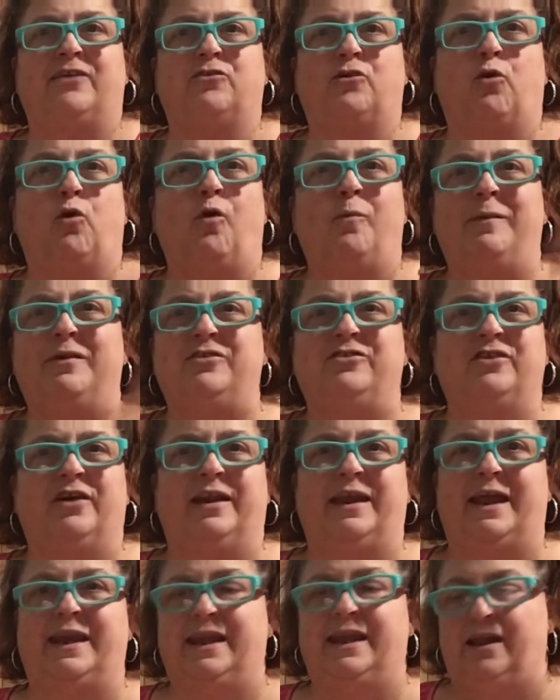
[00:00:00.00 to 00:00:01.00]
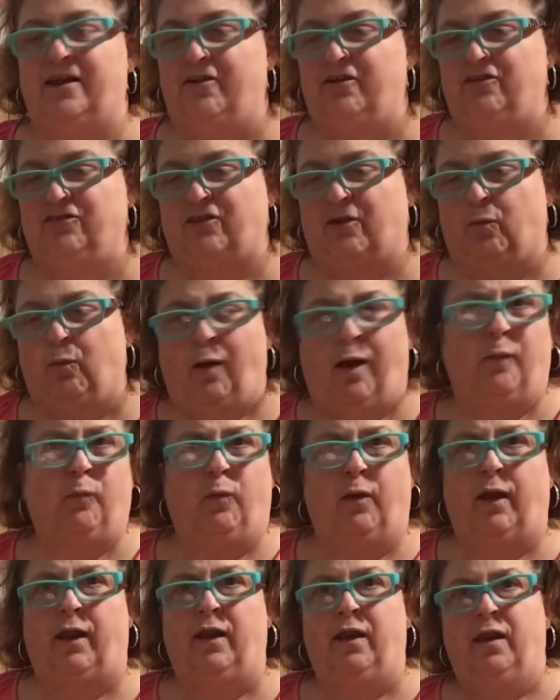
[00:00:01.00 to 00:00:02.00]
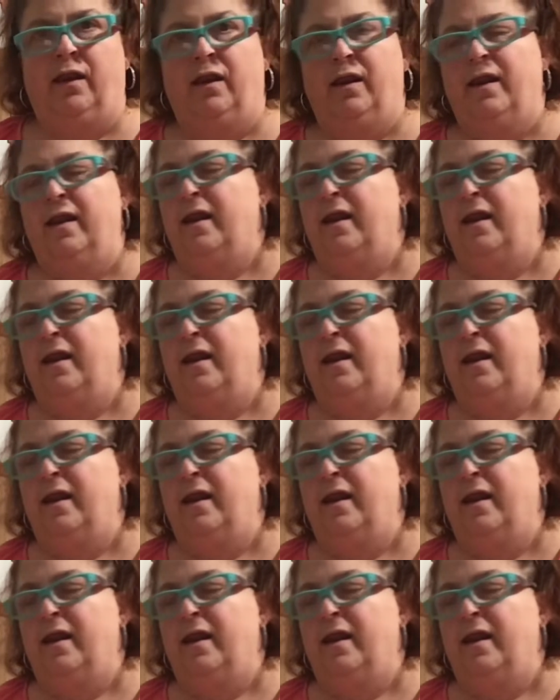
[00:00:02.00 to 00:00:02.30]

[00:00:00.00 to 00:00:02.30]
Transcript: And I said, so call my son out here, and he's like, what, what?